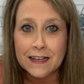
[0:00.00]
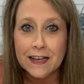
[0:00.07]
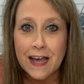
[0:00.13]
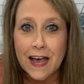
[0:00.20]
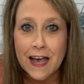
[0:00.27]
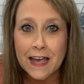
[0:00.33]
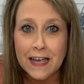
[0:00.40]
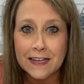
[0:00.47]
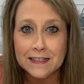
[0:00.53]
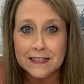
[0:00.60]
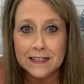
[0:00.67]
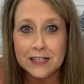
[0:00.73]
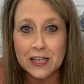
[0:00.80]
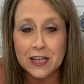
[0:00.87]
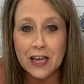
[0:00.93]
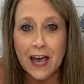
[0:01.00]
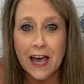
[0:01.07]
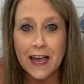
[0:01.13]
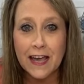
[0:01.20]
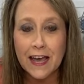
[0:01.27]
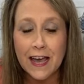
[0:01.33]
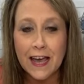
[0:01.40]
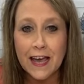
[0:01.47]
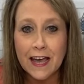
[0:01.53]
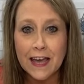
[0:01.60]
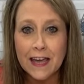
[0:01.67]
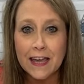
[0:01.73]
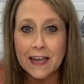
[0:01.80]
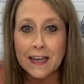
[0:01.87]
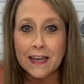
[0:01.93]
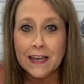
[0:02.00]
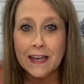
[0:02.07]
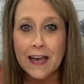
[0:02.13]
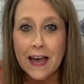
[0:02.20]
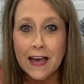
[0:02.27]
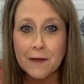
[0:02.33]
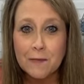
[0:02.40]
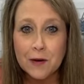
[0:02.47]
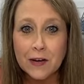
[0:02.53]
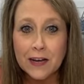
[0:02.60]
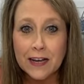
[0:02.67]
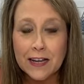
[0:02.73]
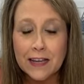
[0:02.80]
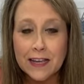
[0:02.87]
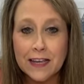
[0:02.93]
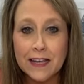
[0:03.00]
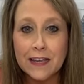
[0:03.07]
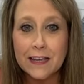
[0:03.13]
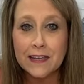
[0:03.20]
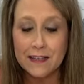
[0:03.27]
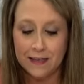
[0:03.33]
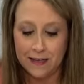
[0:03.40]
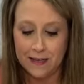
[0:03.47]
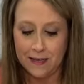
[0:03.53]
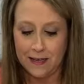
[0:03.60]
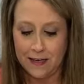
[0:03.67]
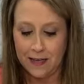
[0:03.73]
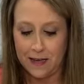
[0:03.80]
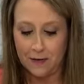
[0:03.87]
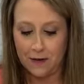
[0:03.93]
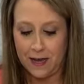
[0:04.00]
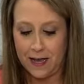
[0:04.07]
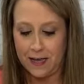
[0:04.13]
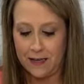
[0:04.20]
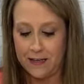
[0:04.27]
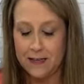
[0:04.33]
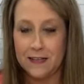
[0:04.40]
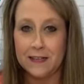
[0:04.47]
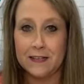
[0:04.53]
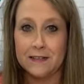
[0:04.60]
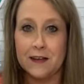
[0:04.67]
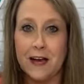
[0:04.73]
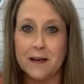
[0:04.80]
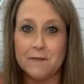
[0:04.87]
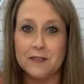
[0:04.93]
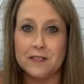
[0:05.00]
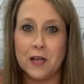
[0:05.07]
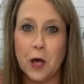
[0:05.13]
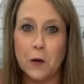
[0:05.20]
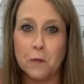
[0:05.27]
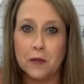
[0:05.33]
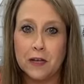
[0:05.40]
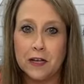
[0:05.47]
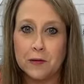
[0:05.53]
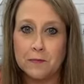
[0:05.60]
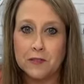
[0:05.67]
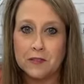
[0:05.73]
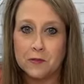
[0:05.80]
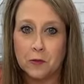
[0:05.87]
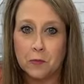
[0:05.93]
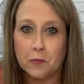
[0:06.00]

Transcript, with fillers: Hey, is it GK? Hey. Hey, Bonnie. Okay, so I'm just opening up this little